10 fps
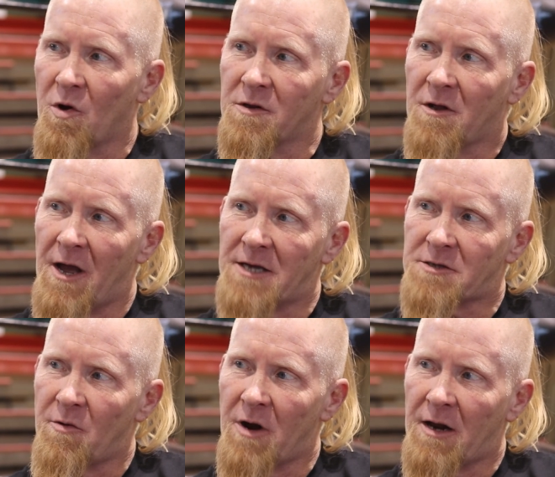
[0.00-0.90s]
World class.
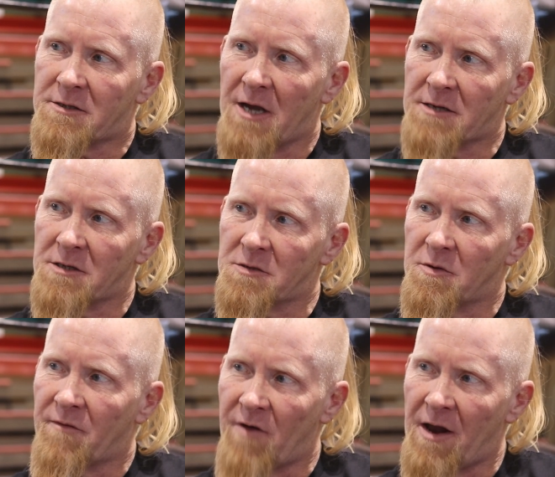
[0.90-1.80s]
They were out of Texas
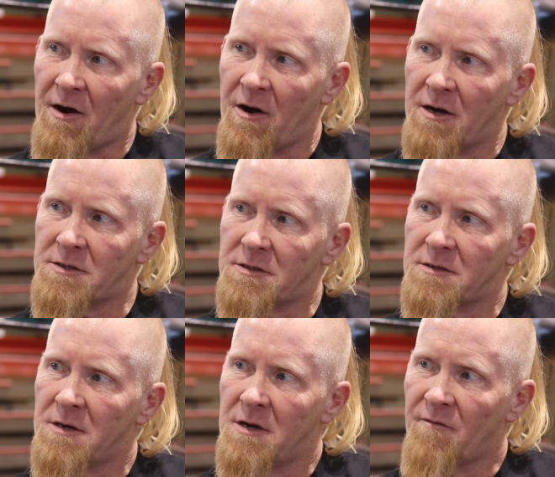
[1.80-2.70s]
with the Violets,
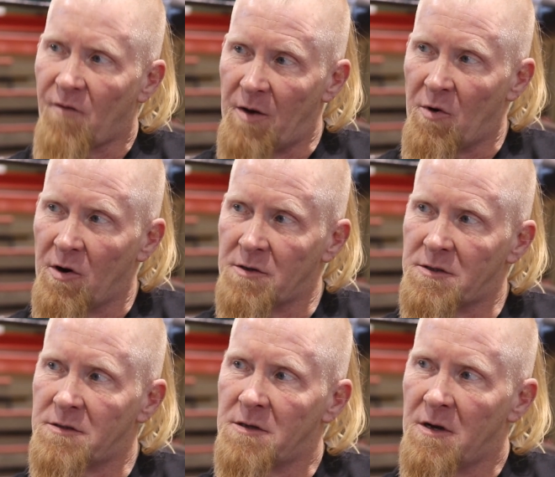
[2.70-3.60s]
Freebirds.
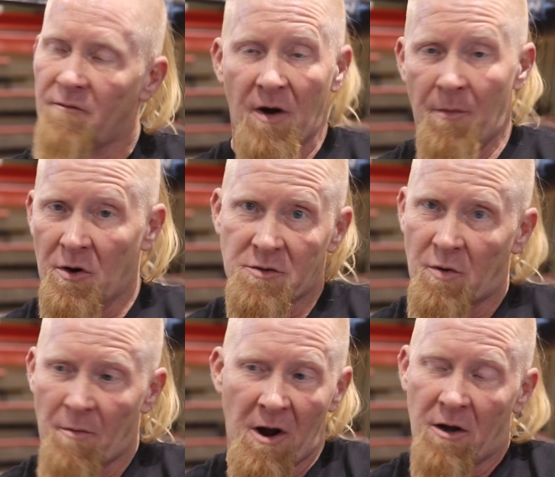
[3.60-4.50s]
Freebirds
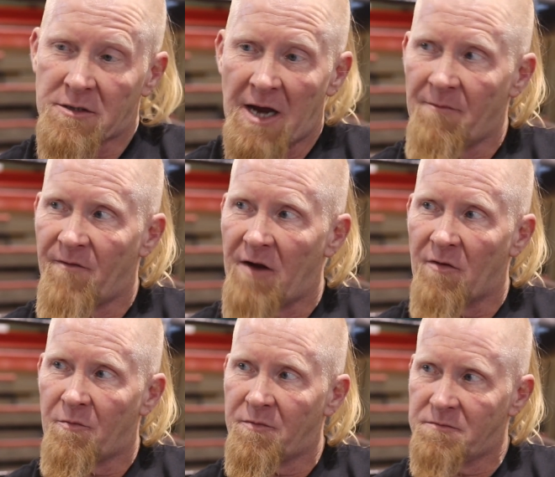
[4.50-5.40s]
were my all-time
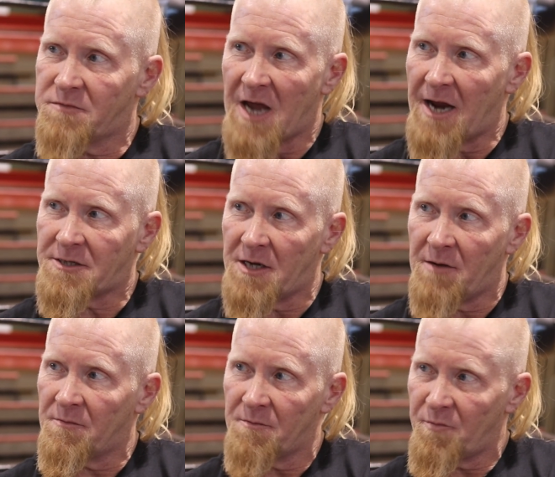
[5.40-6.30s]
favorite tag
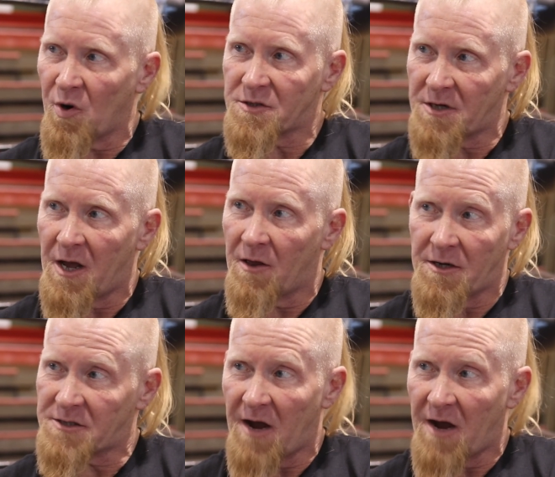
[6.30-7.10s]
team personalities.